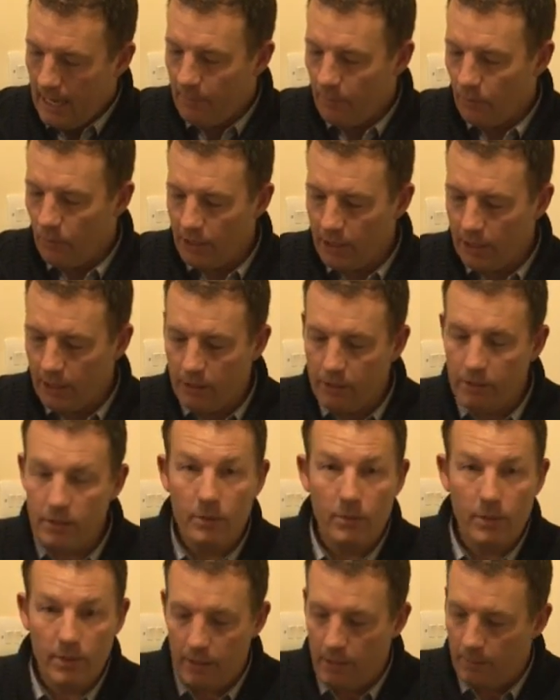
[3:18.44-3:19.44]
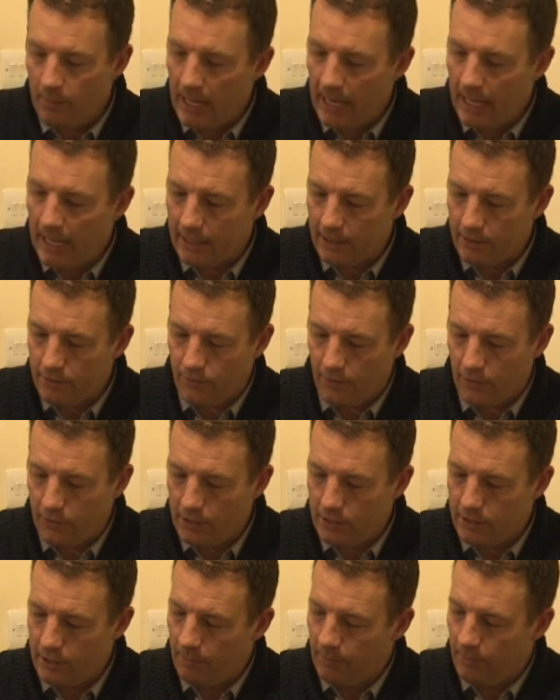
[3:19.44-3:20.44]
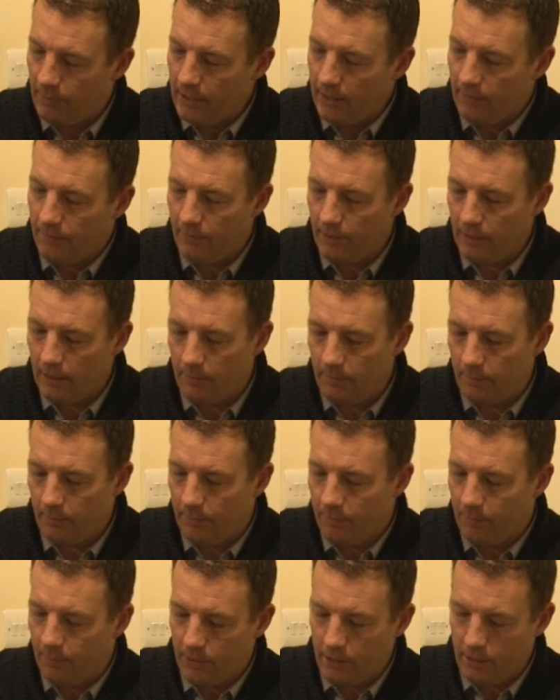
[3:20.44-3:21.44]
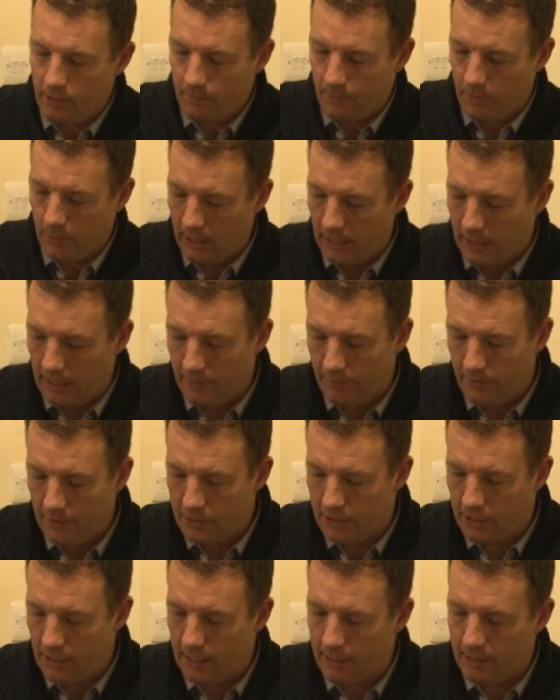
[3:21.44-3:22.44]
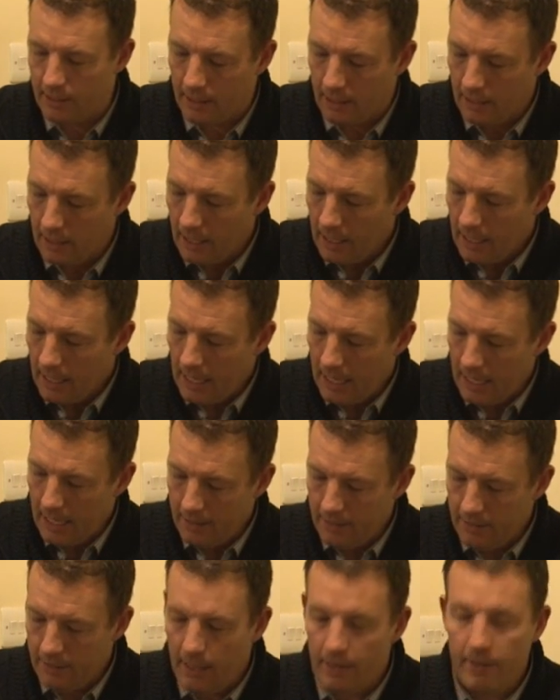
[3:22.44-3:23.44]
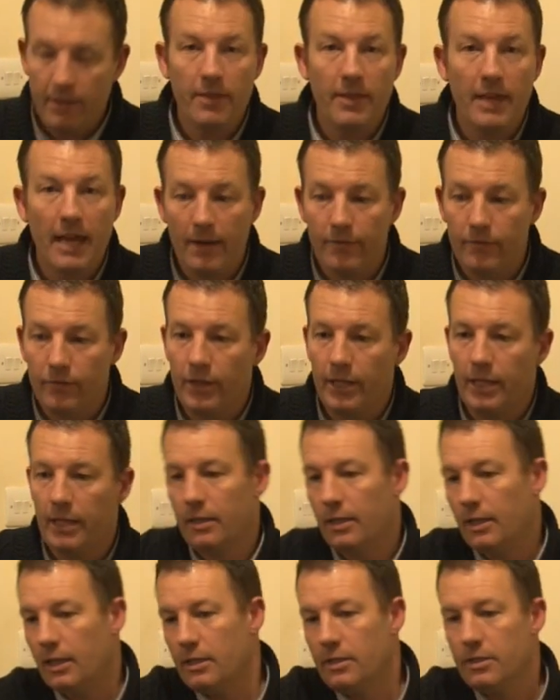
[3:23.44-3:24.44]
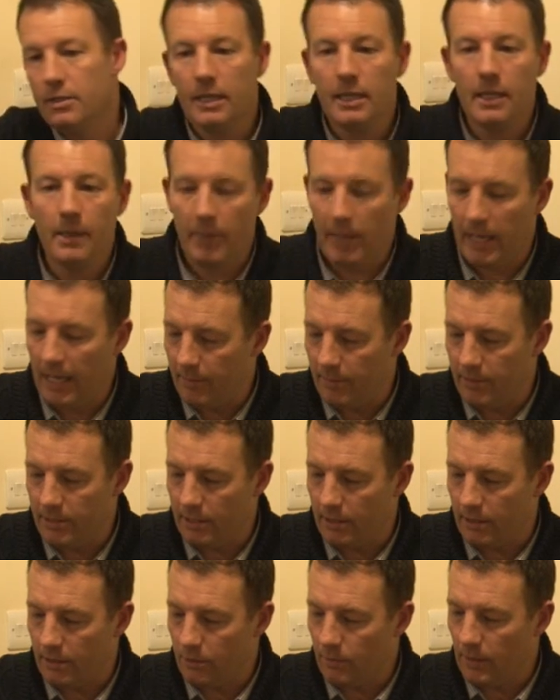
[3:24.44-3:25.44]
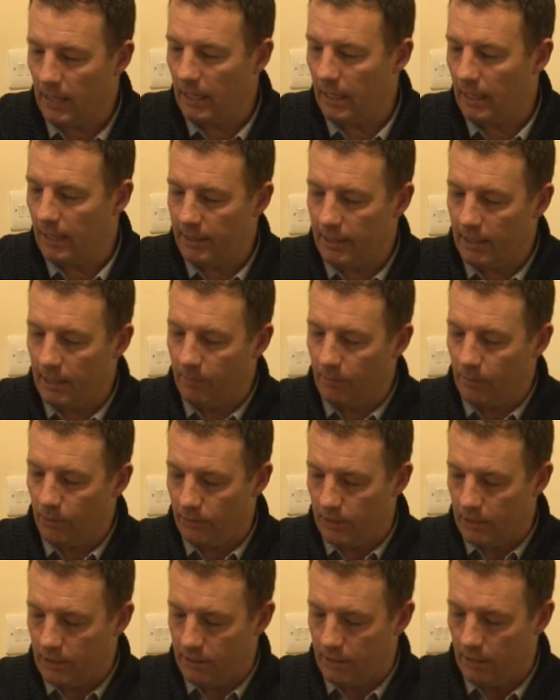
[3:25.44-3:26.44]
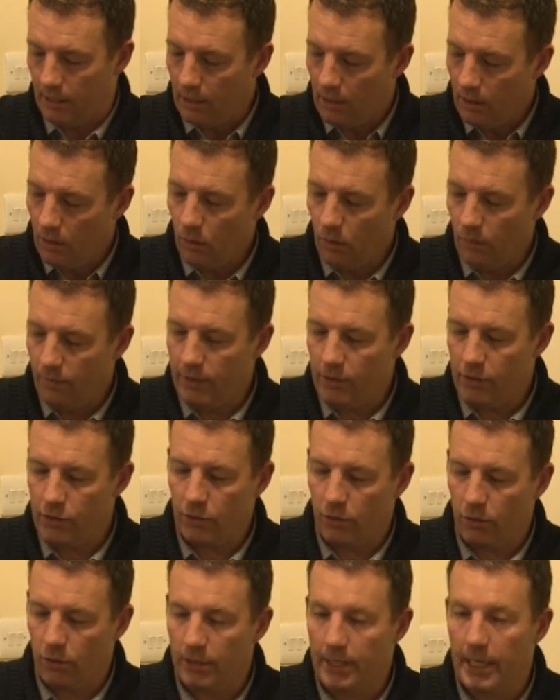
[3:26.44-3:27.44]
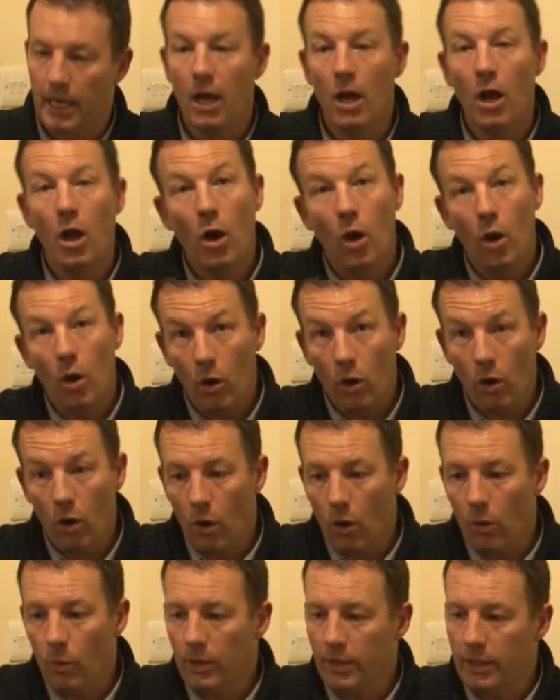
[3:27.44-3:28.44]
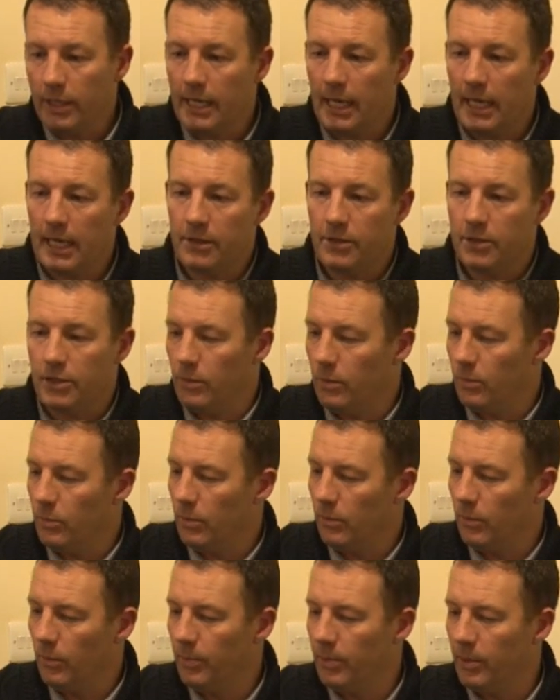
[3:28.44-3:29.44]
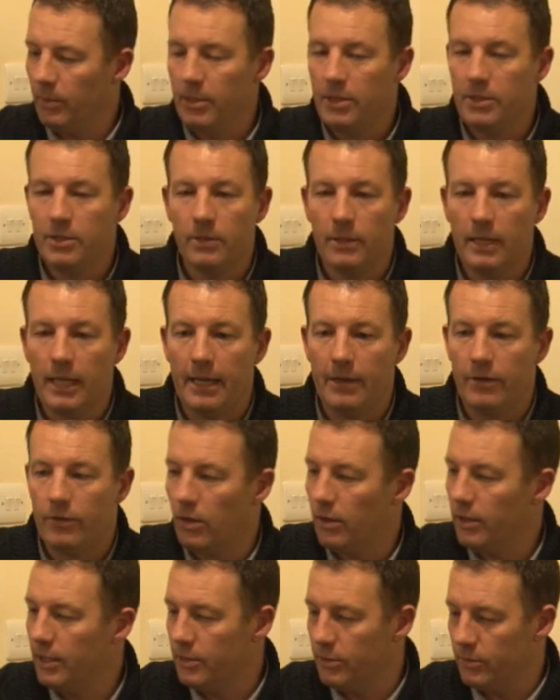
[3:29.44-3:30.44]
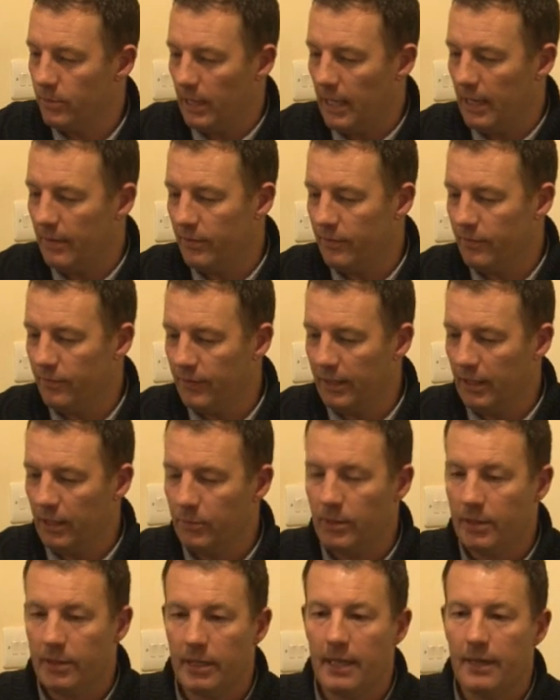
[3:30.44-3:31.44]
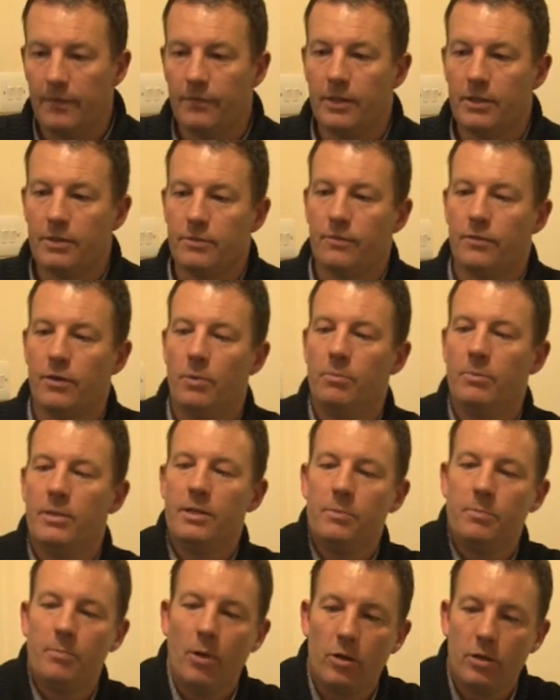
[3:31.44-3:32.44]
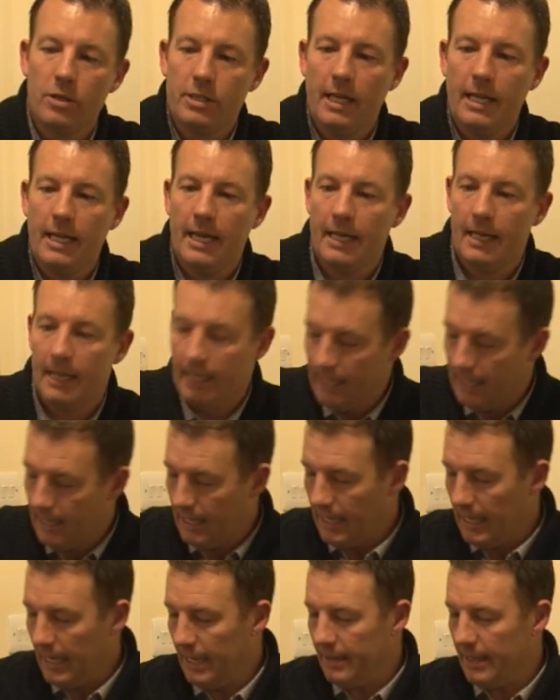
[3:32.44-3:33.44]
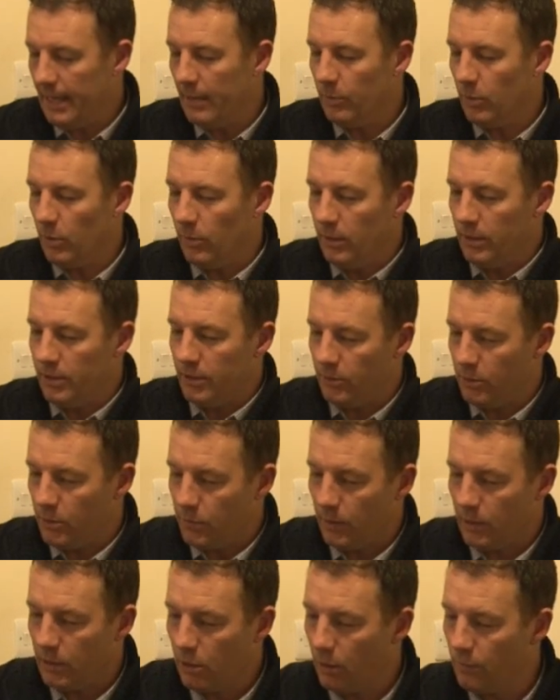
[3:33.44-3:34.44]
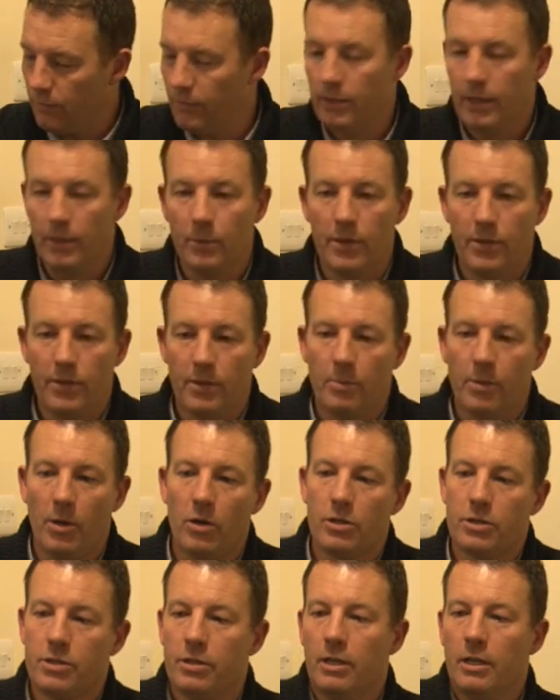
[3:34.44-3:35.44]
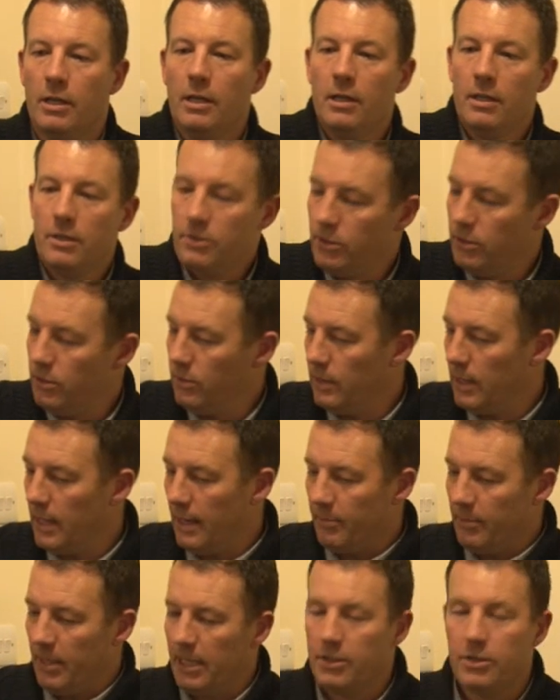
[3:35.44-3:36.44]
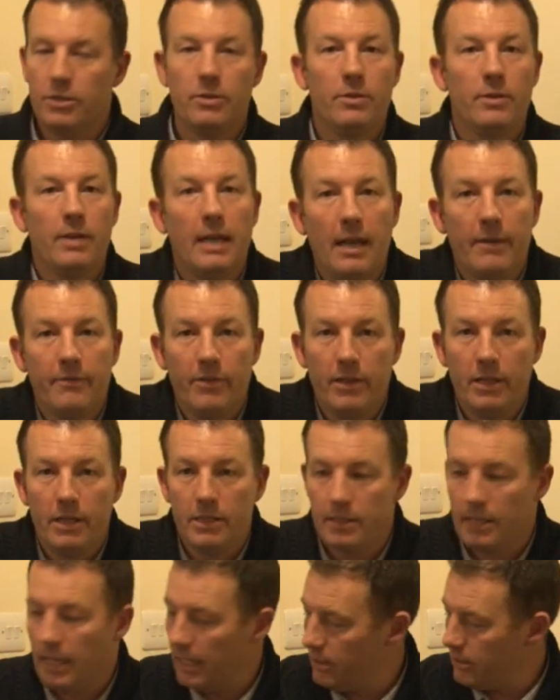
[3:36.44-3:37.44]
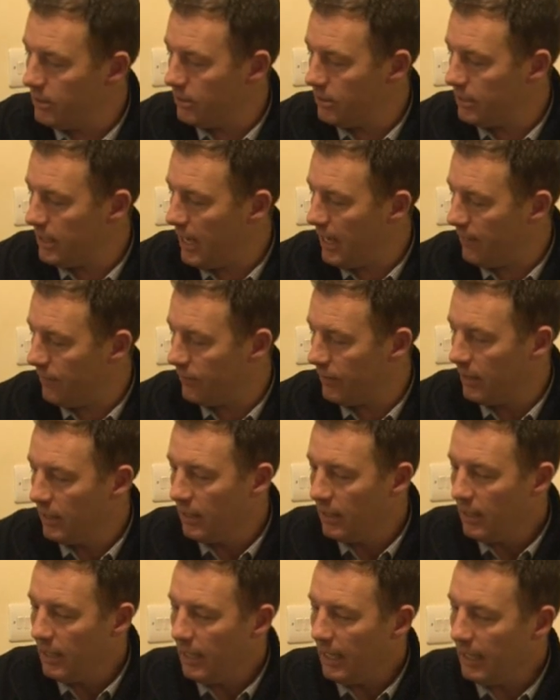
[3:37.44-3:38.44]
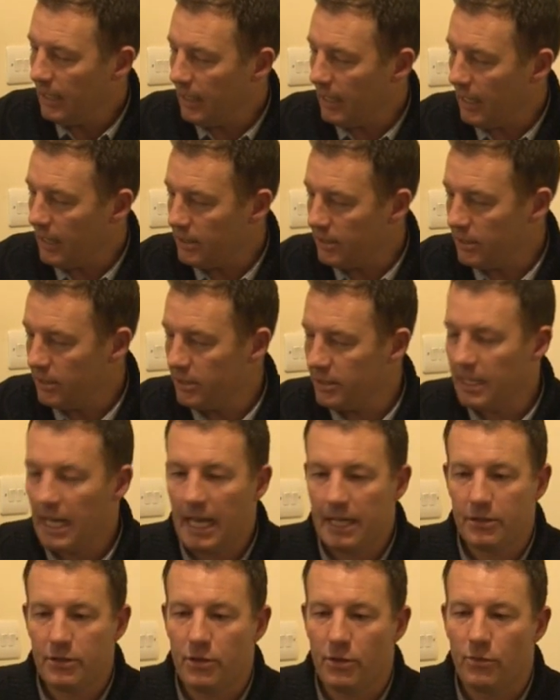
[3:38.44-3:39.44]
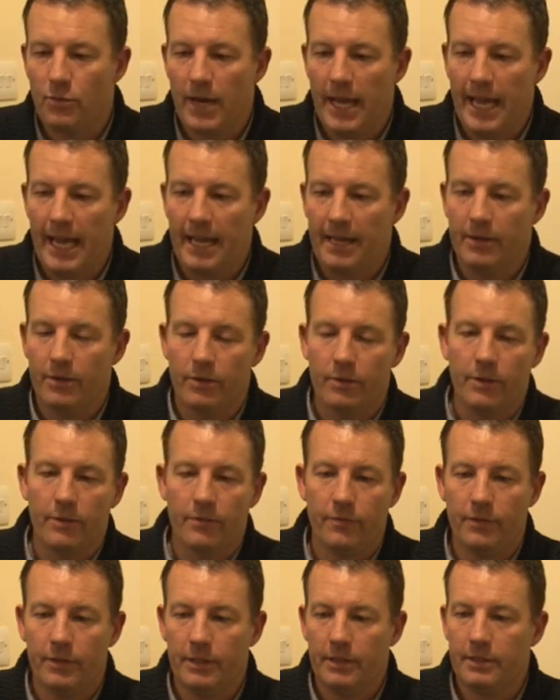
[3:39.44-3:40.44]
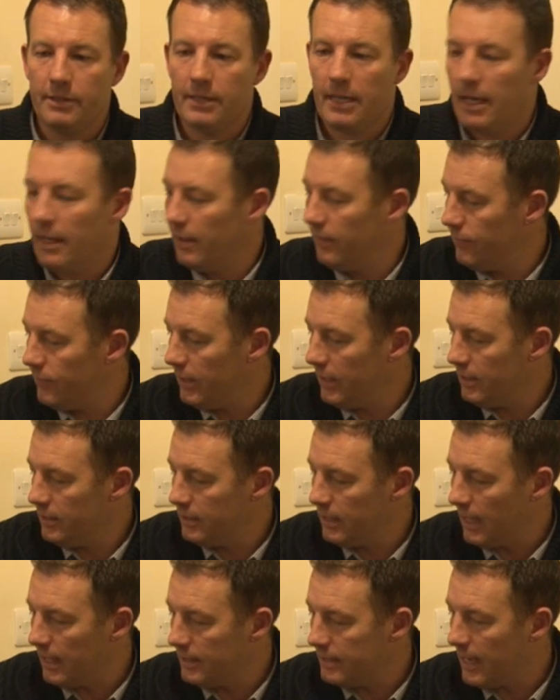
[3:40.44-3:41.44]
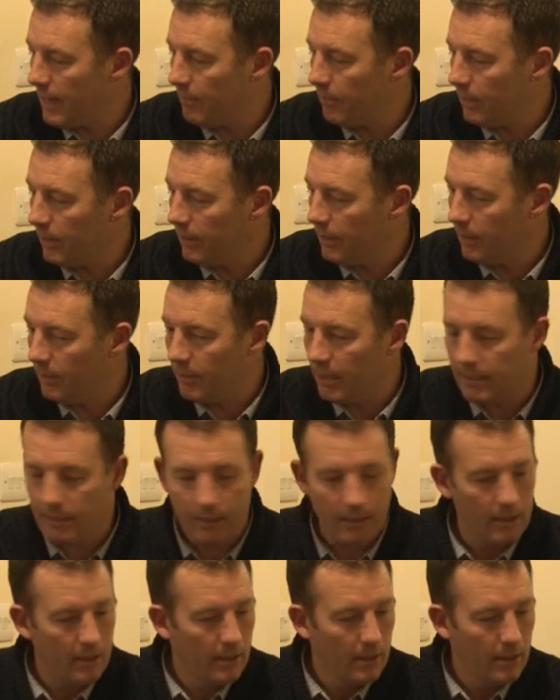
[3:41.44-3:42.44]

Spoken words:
What you can do with your bag is very simply you put your leaflets in it, and they're there for you. You can stick your papers in it as well, and you can put this over your shoulder. Or what you can do, and what we'll probably do later on, is we'll have it filled with leaflets from this box here, and then what we'll do is we'll cover it with the box to make sure that everything's nice and safe in case it starts to rain or if things get damp a little bit.